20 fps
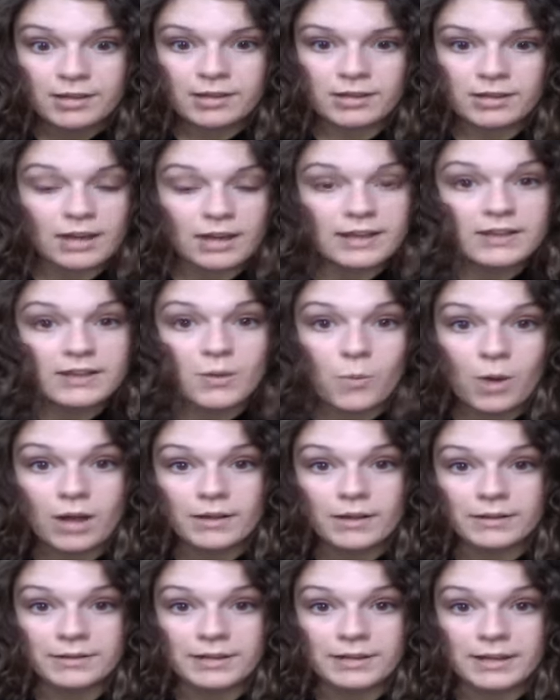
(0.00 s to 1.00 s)
Not in
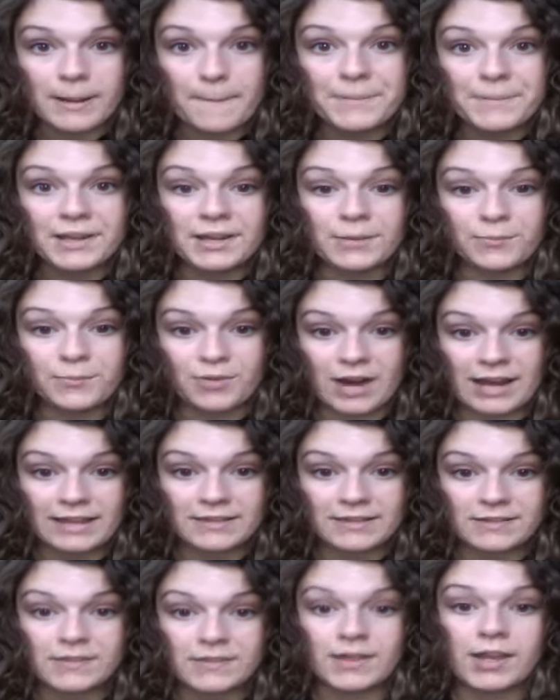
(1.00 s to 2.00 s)
quality, but in
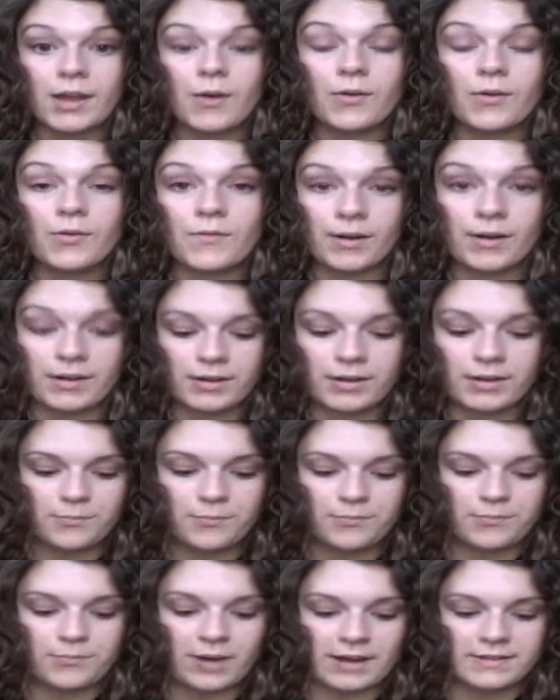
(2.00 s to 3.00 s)
price. They are very good
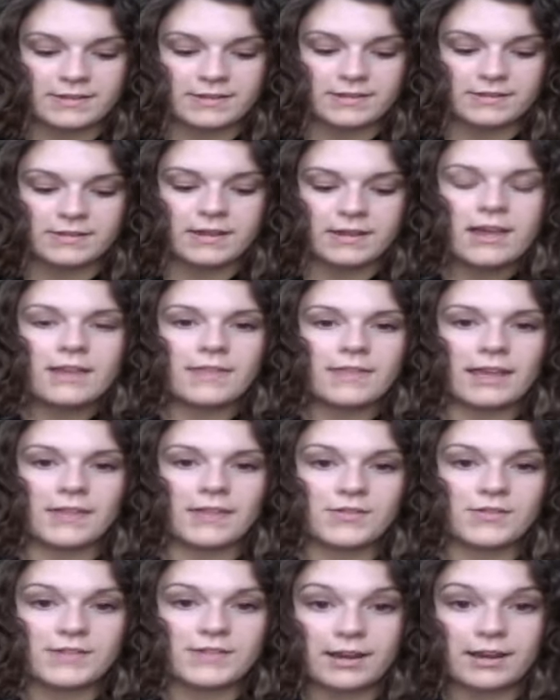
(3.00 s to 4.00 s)
prices. Like,
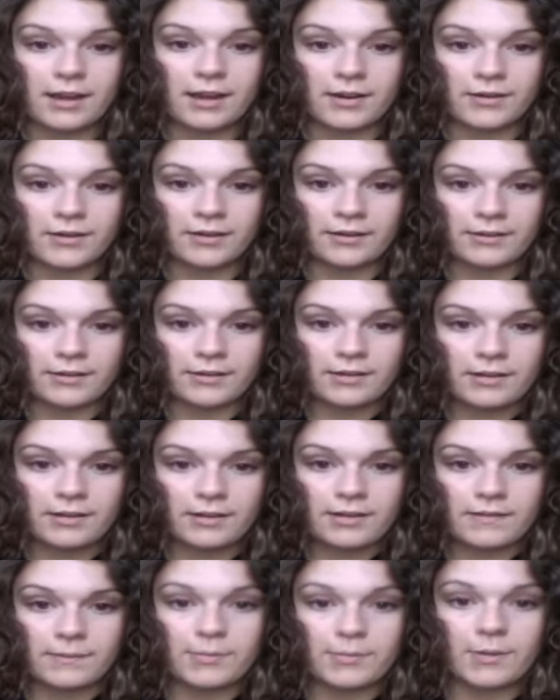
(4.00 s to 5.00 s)
they're 10 and under.
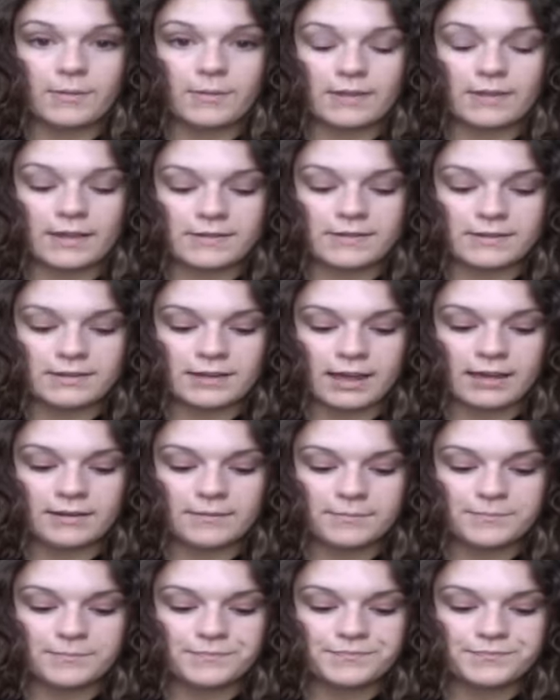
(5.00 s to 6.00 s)
Probably less than
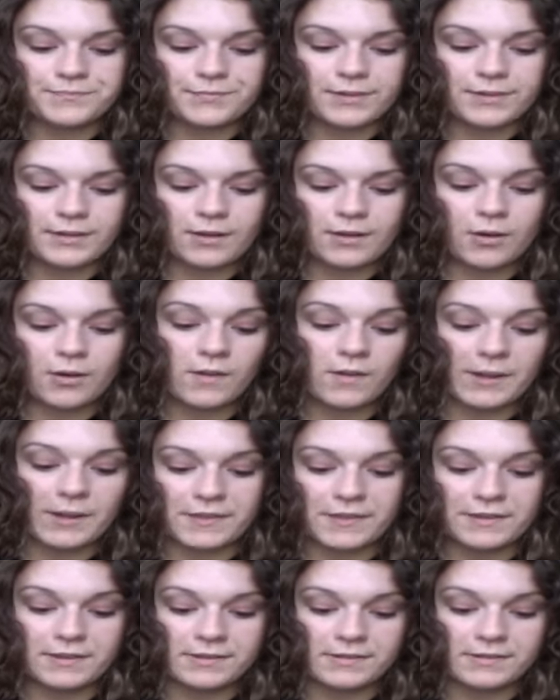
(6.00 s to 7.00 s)
10. Or they're about
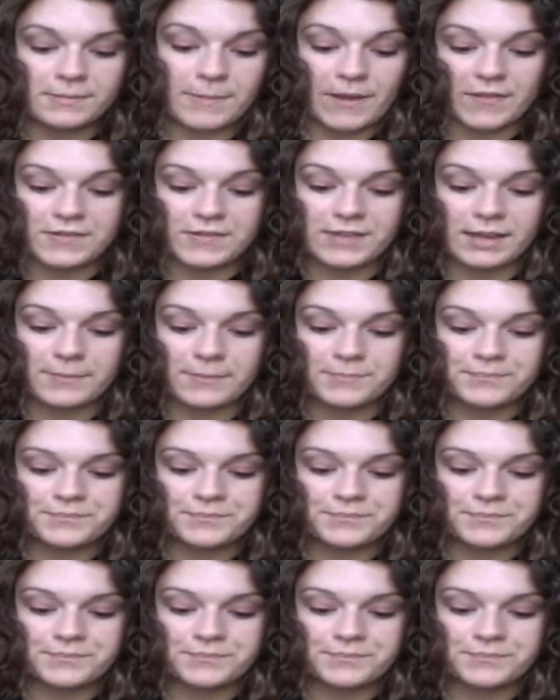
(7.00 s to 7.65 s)
the same.